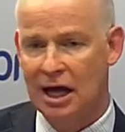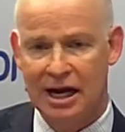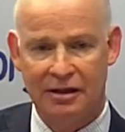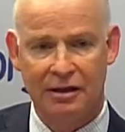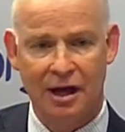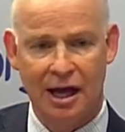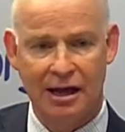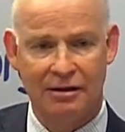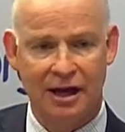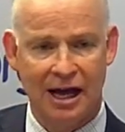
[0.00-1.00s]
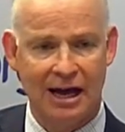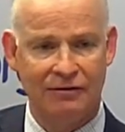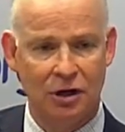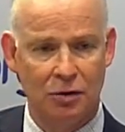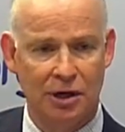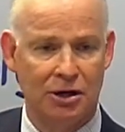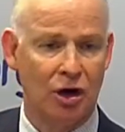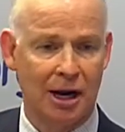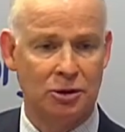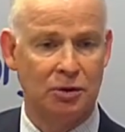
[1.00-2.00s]
And at the half year, we'd
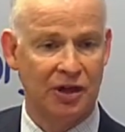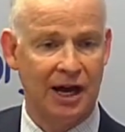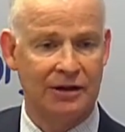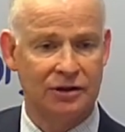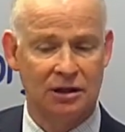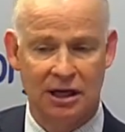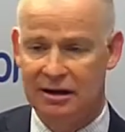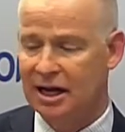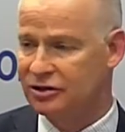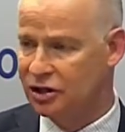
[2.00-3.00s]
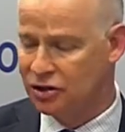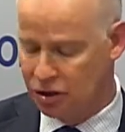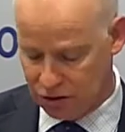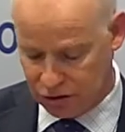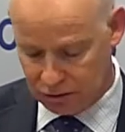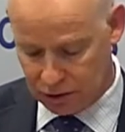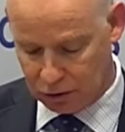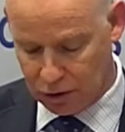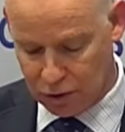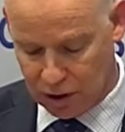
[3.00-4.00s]
got up to 1,000, and that's continued to
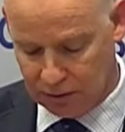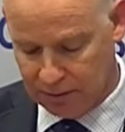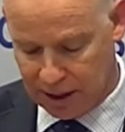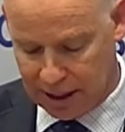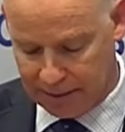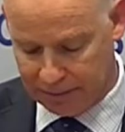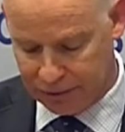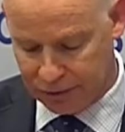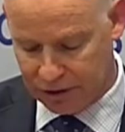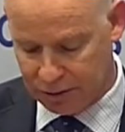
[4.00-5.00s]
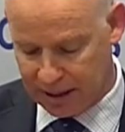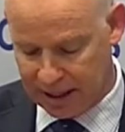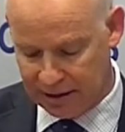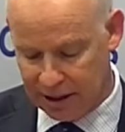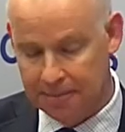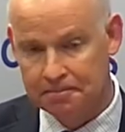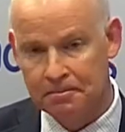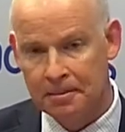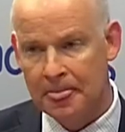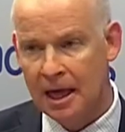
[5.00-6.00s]
recruit well through this part of the year.
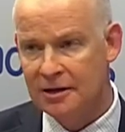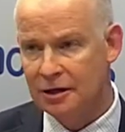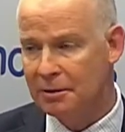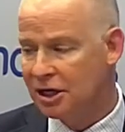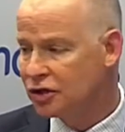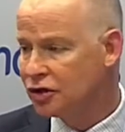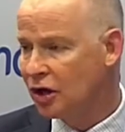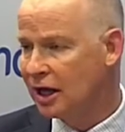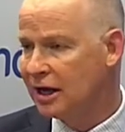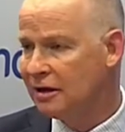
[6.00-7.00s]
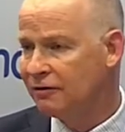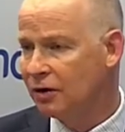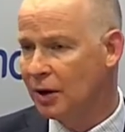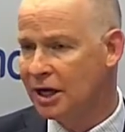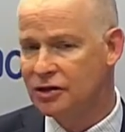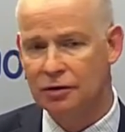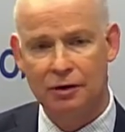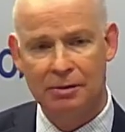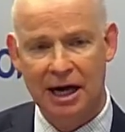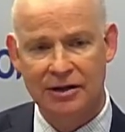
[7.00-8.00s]
As I mentioned earlier, influenza
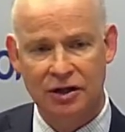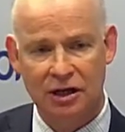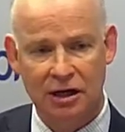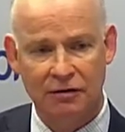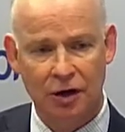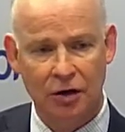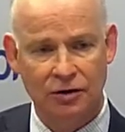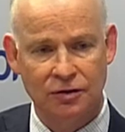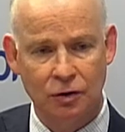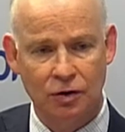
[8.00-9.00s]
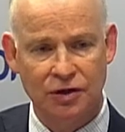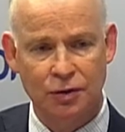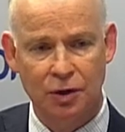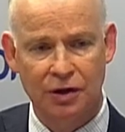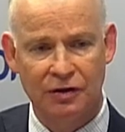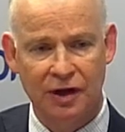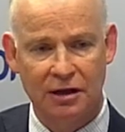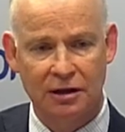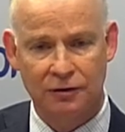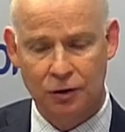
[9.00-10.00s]
remains a key focus for us with
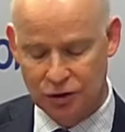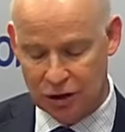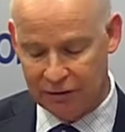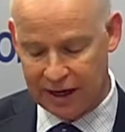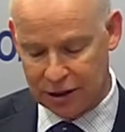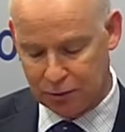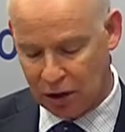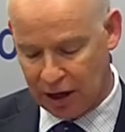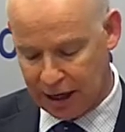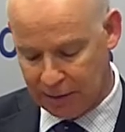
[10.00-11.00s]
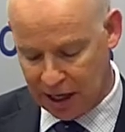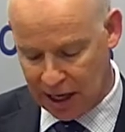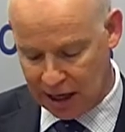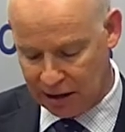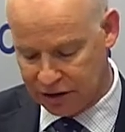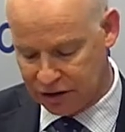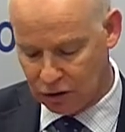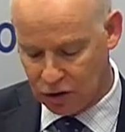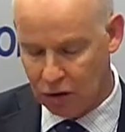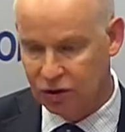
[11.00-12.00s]
the FluCellVax product coming out of the
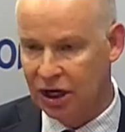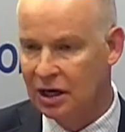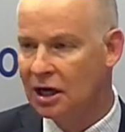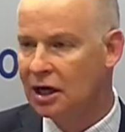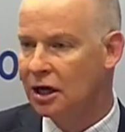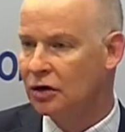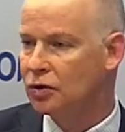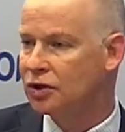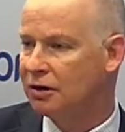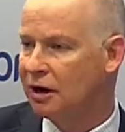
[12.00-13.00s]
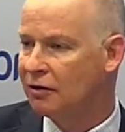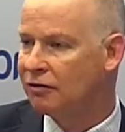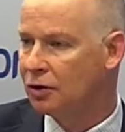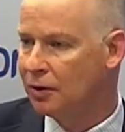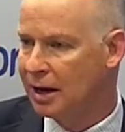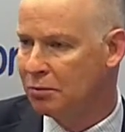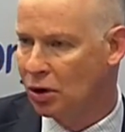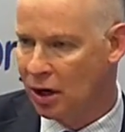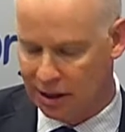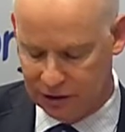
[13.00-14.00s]
cell culture and also our FluAd
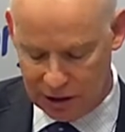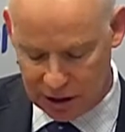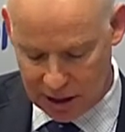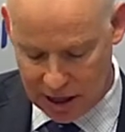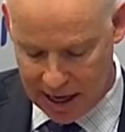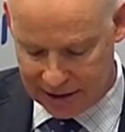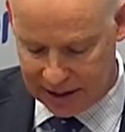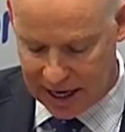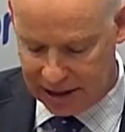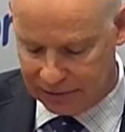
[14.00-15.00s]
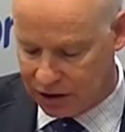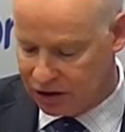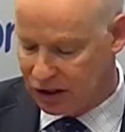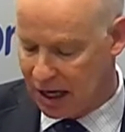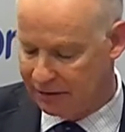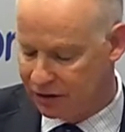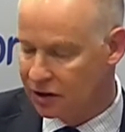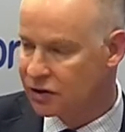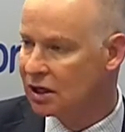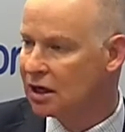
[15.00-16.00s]
product as the adjuvant side of
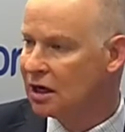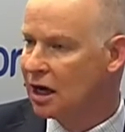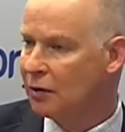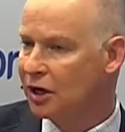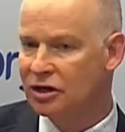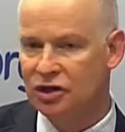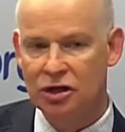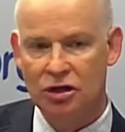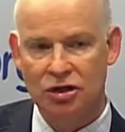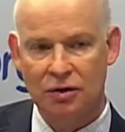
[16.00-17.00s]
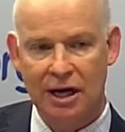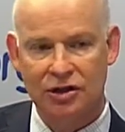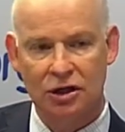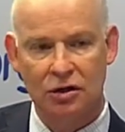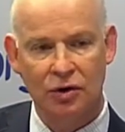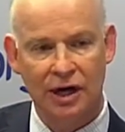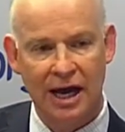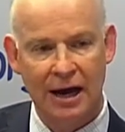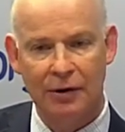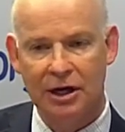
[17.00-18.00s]
things. And we continue to actually look at
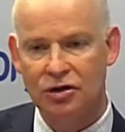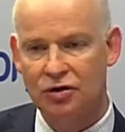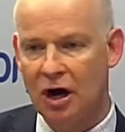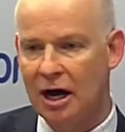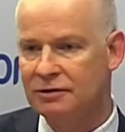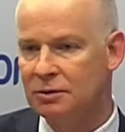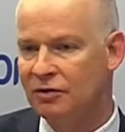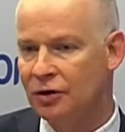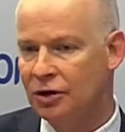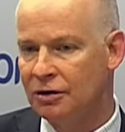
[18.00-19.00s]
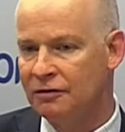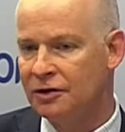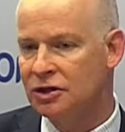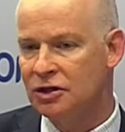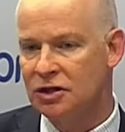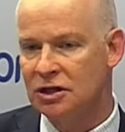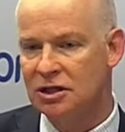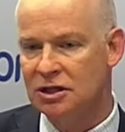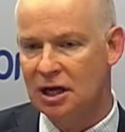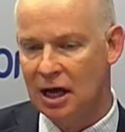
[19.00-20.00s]
how we can drive some further
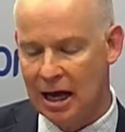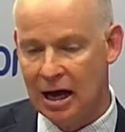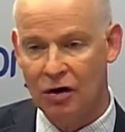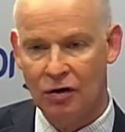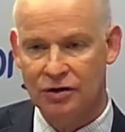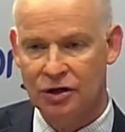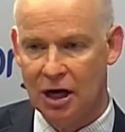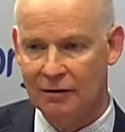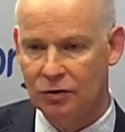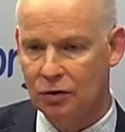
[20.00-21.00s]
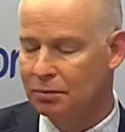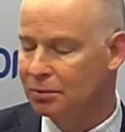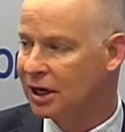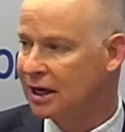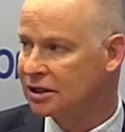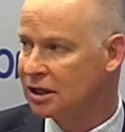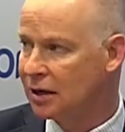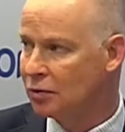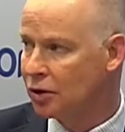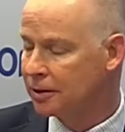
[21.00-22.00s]
efficiencies across the overall production
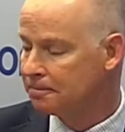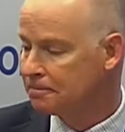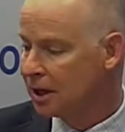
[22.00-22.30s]
network.